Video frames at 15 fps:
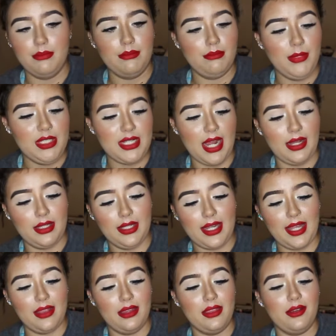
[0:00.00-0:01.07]
metallic,
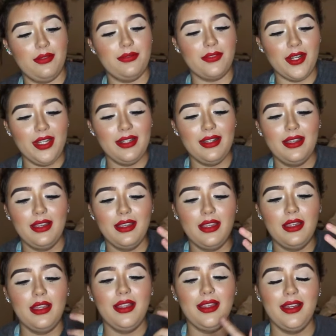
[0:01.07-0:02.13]
and then the front,
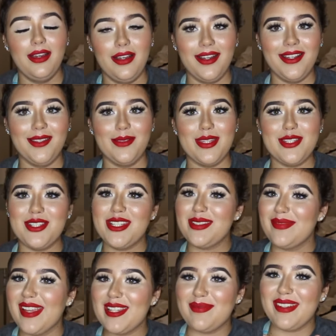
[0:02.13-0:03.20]
this just
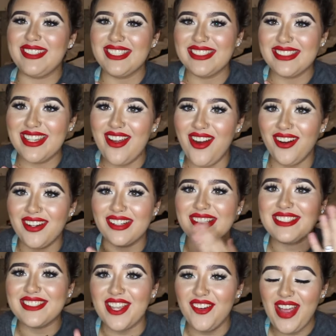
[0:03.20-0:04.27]
makes my Disney heart
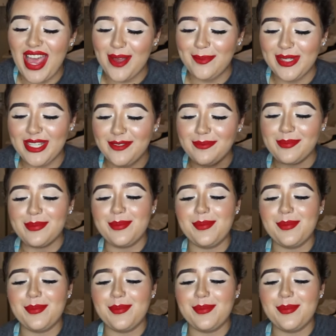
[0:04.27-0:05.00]
so happy.